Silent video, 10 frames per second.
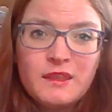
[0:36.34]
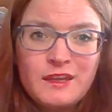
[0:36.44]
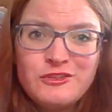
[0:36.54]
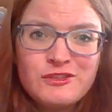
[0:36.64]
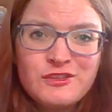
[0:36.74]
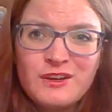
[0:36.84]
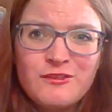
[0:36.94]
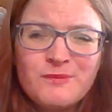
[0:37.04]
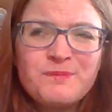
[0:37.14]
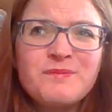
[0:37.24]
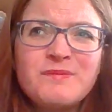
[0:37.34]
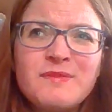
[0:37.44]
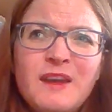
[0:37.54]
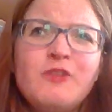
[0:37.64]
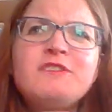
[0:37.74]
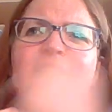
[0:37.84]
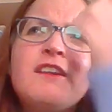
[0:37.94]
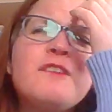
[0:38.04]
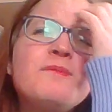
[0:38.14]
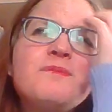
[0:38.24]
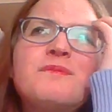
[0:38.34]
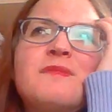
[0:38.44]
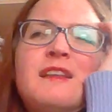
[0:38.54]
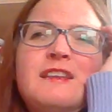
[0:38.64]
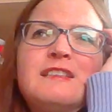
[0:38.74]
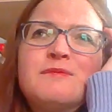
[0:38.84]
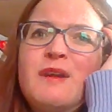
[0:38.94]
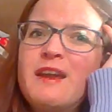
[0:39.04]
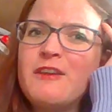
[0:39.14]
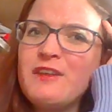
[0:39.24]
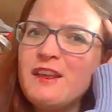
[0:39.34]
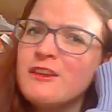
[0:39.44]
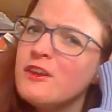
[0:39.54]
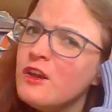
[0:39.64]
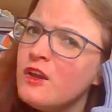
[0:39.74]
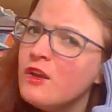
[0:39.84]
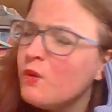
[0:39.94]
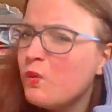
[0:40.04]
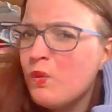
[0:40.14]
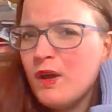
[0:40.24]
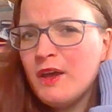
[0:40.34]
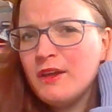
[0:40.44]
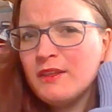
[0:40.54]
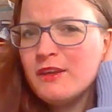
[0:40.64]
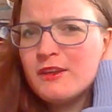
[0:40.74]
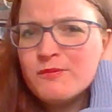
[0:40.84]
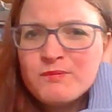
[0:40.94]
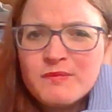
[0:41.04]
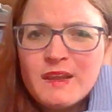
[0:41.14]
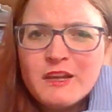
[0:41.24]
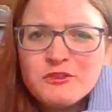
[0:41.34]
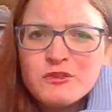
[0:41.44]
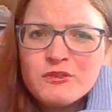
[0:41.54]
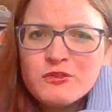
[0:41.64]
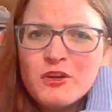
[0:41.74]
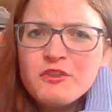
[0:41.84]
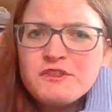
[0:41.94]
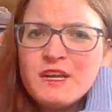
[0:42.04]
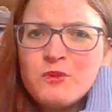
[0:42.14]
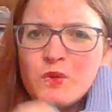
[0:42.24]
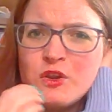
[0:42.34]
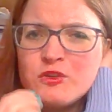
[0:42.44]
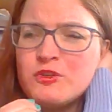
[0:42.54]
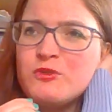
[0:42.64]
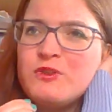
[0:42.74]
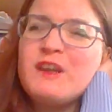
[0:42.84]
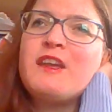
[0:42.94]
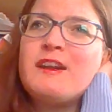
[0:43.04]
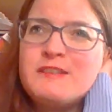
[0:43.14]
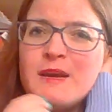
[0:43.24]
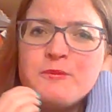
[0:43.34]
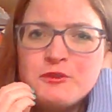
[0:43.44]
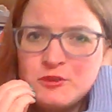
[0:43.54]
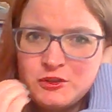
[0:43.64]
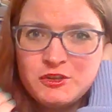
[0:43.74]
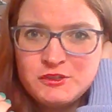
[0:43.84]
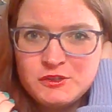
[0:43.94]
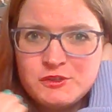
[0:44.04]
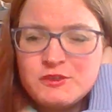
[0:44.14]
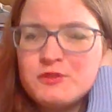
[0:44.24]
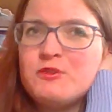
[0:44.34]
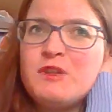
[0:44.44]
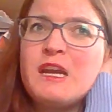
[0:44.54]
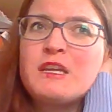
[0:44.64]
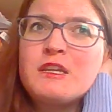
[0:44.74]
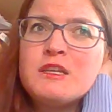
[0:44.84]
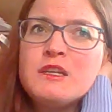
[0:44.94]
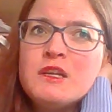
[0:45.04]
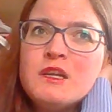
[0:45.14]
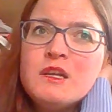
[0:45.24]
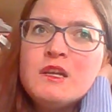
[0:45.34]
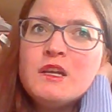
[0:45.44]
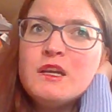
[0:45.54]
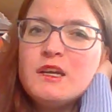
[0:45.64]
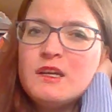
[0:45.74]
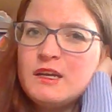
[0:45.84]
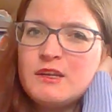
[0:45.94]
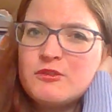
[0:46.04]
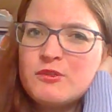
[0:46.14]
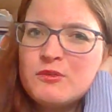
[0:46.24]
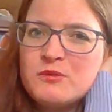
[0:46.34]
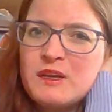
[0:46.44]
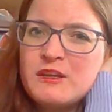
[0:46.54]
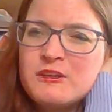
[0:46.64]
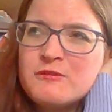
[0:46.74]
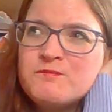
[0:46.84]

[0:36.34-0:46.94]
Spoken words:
they just kind of. And I was like, at least mine, I feel like, why? Like, I could understand why you don't like adapt Ulysses, or like, I don't know, like,